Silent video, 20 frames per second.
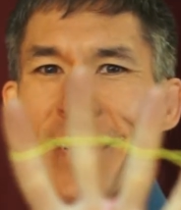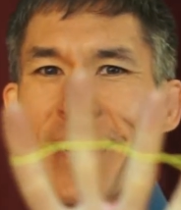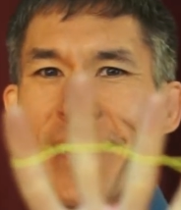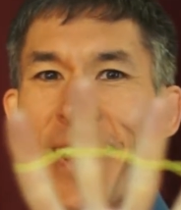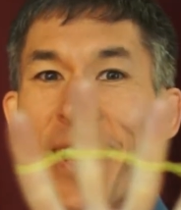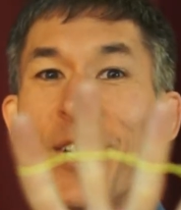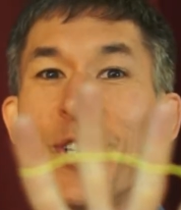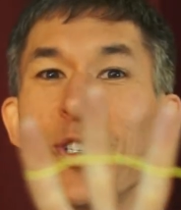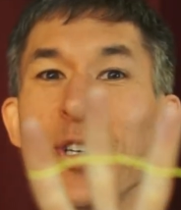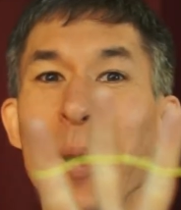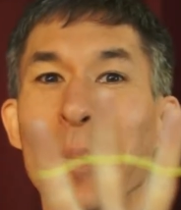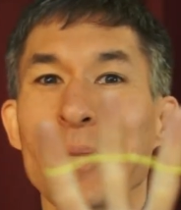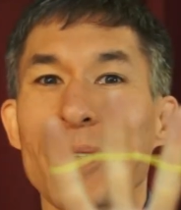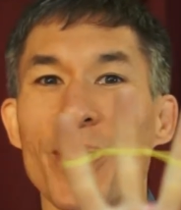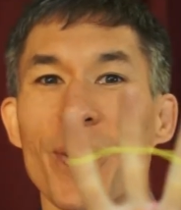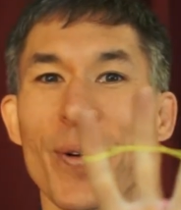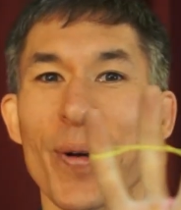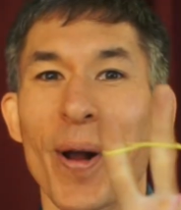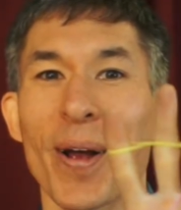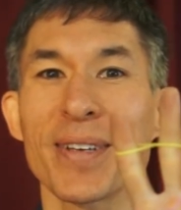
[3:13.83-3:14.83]
It jumps
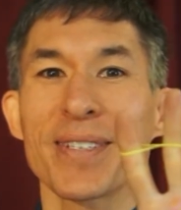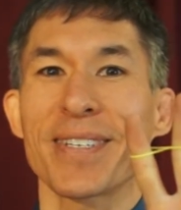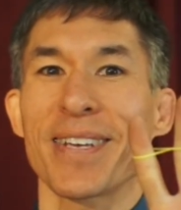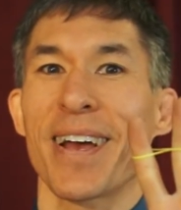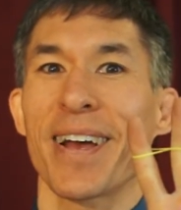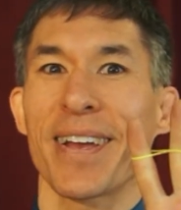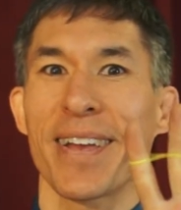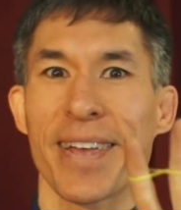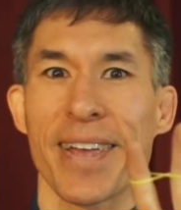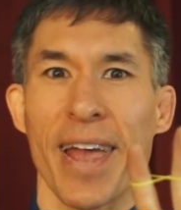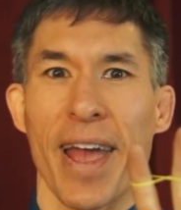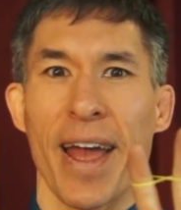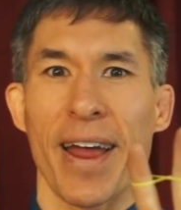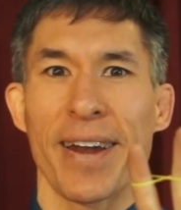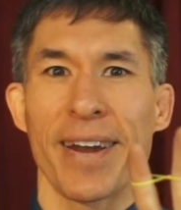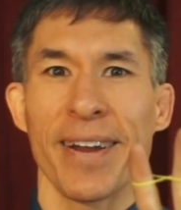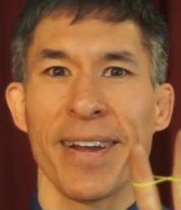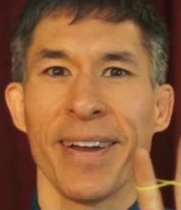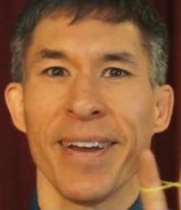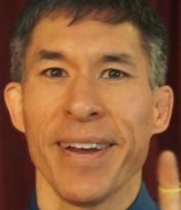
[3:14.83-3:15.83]
across
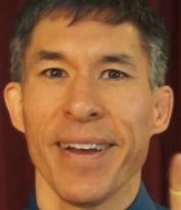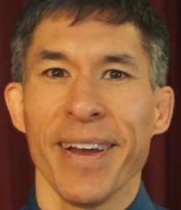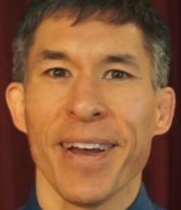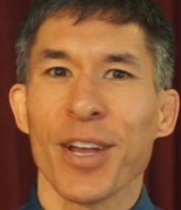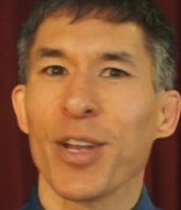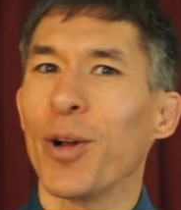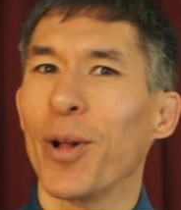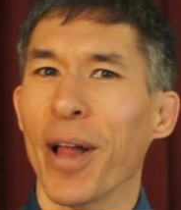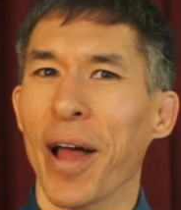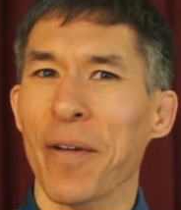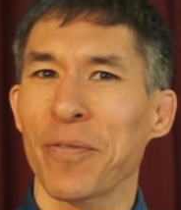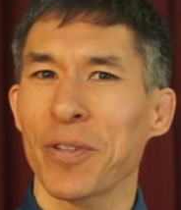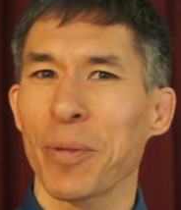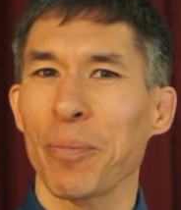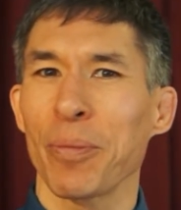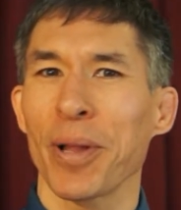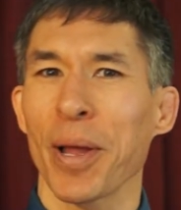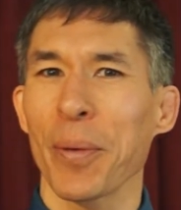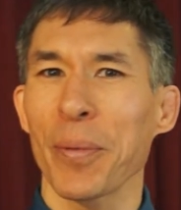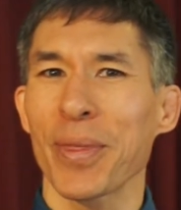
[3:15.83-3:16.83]
again. You'll have to
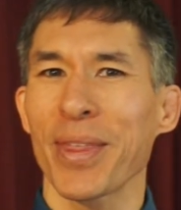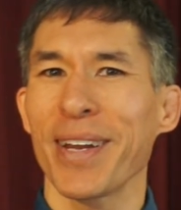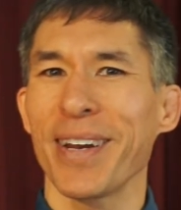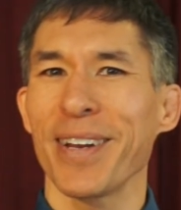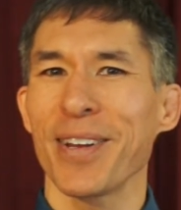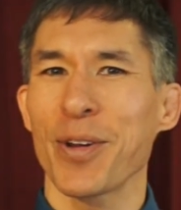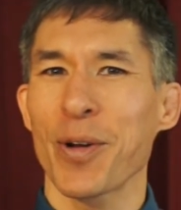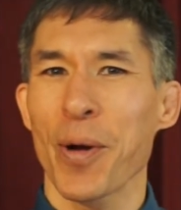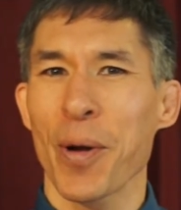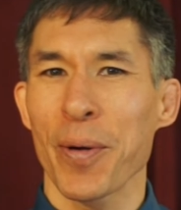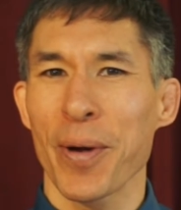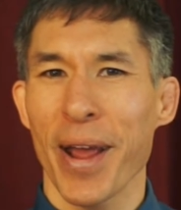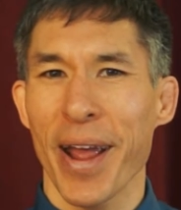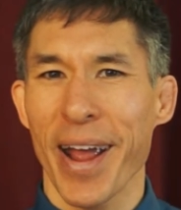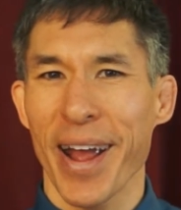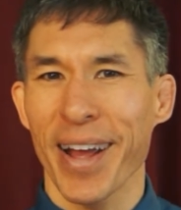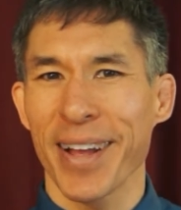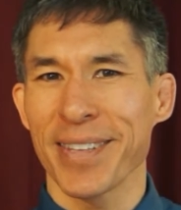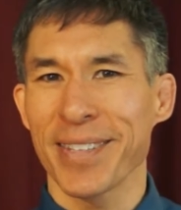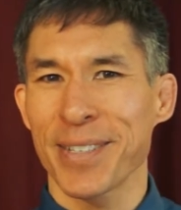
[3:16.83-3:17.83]
play with it in your own
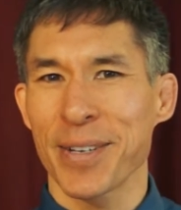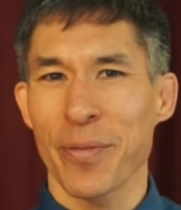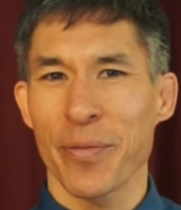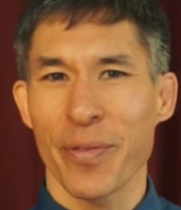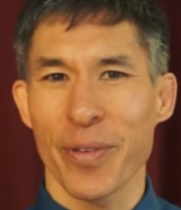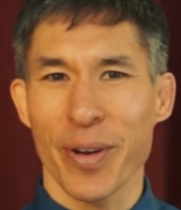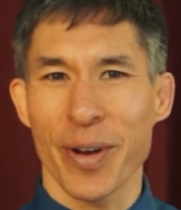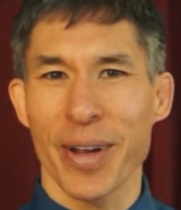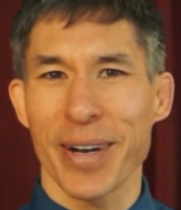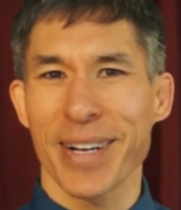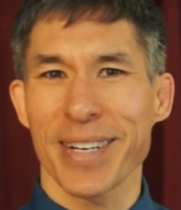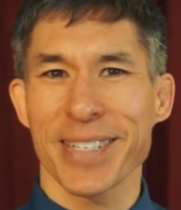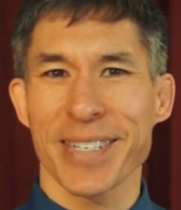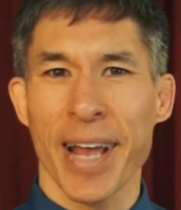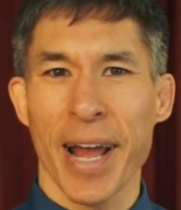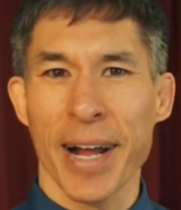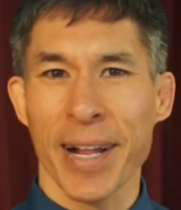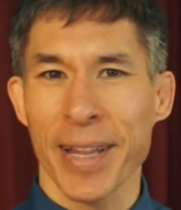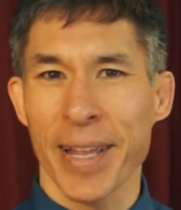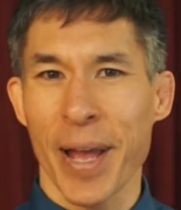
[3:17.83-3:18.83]
hands to figure out
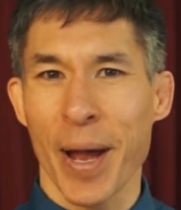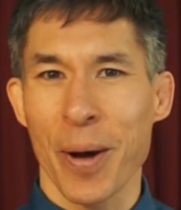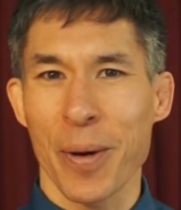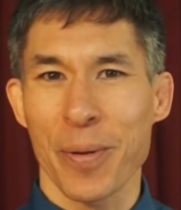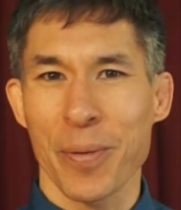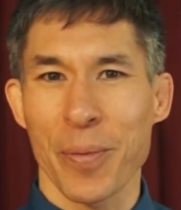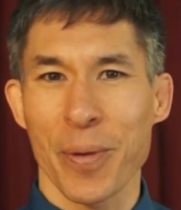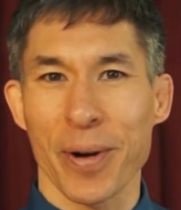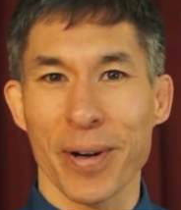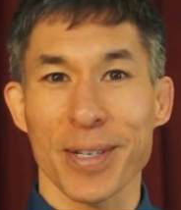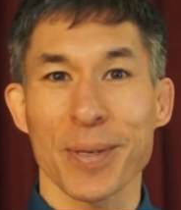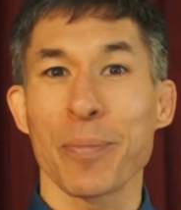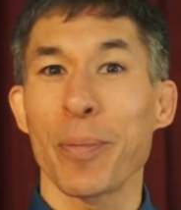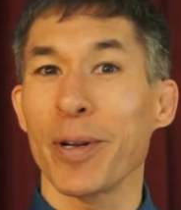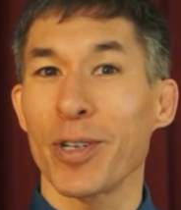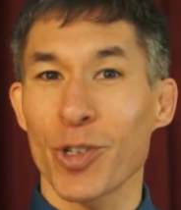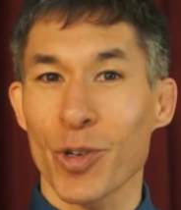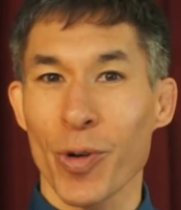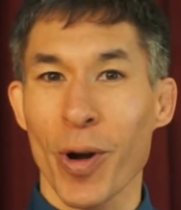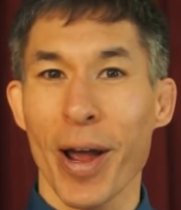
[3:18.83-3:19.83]
exactly how it works,
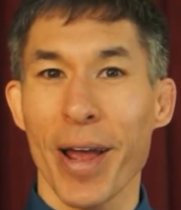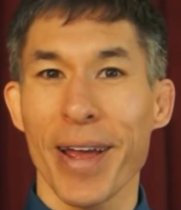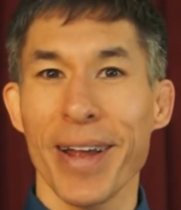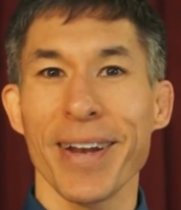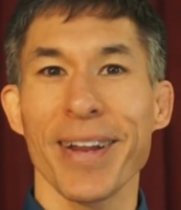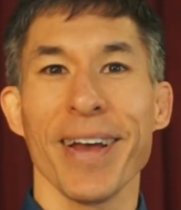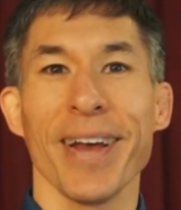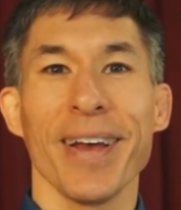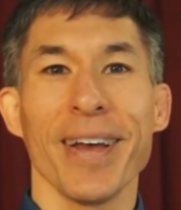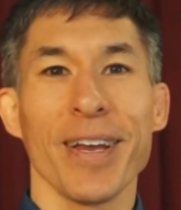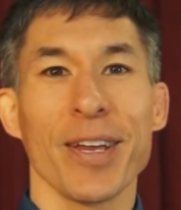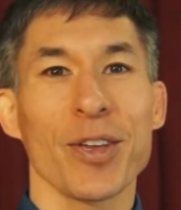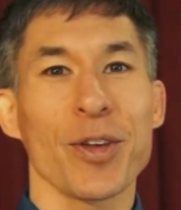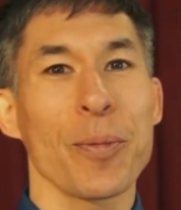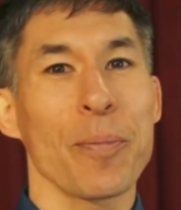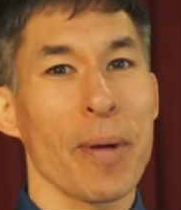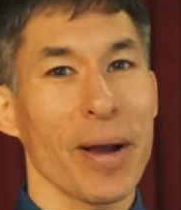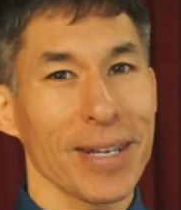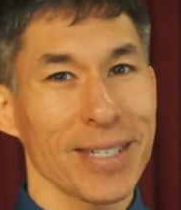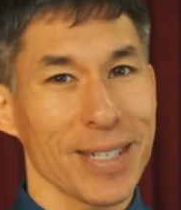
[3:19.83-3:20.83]
but try it, you
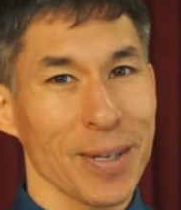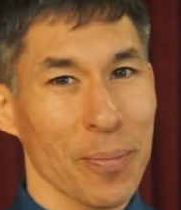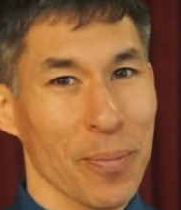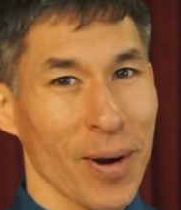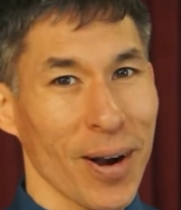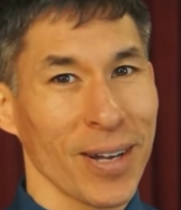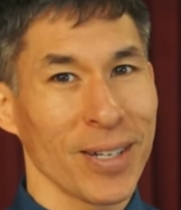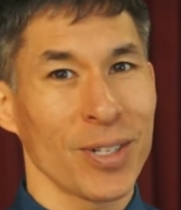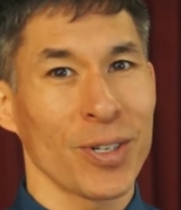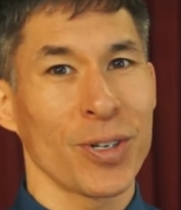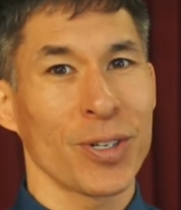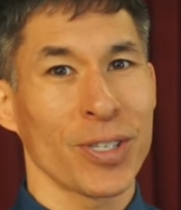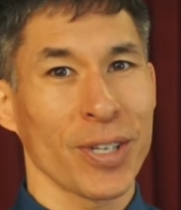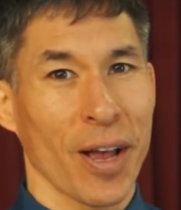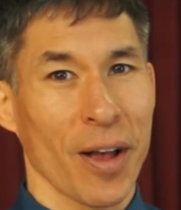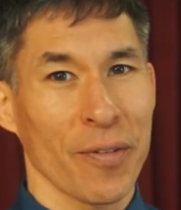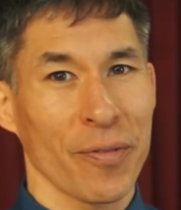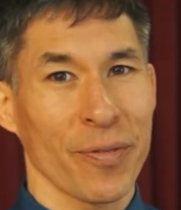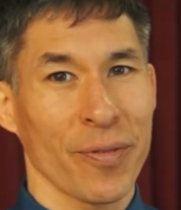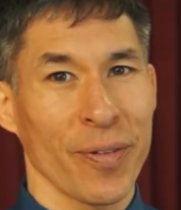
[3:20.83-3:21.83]
might surprise
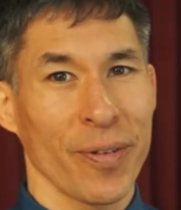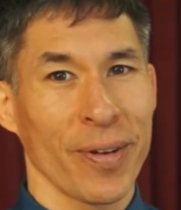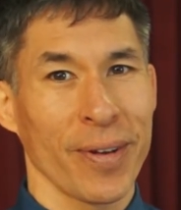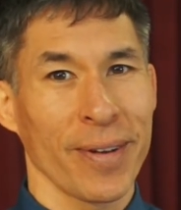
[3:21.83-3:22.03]
yourself.